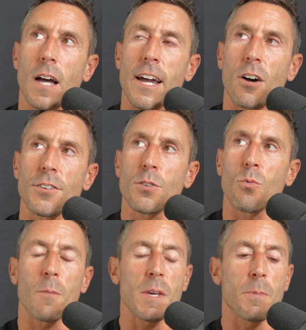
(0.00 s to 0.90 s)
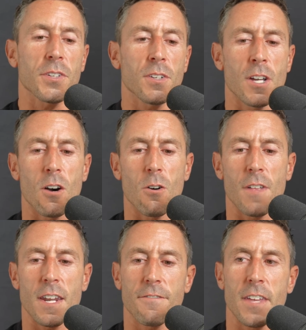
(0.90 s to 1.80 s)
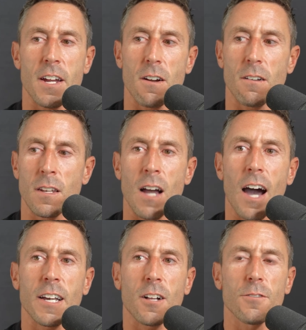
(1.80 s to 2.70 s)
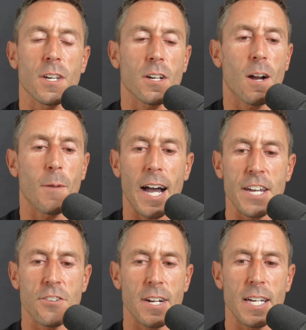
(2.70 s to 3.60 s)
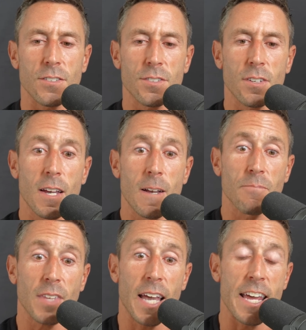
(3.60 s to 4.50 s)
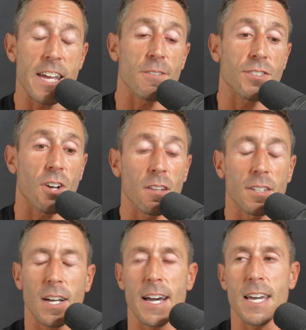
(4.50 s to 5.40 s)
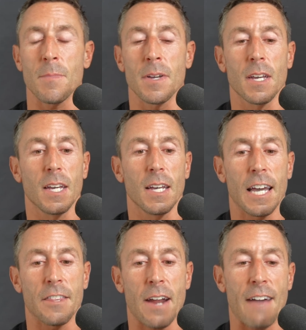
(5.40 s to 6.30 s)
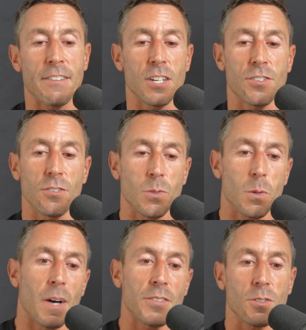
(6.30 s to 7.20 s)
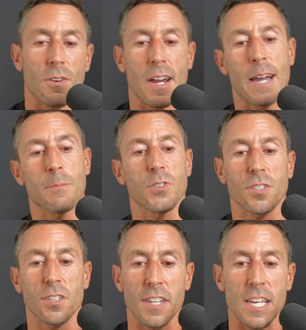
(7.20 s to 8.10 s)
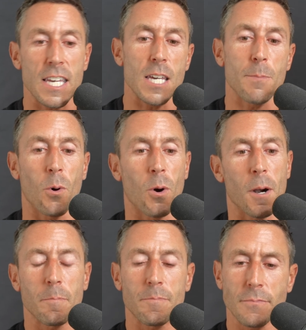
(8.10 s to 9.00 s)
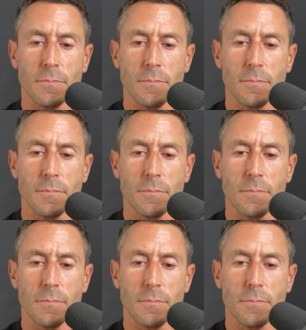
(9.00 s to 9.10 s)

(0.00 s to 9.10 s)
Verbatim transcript: I also want people to know that if they're not including carbohydrates, and I hear this all the time, and they're having issues with muscle cramps or sleep or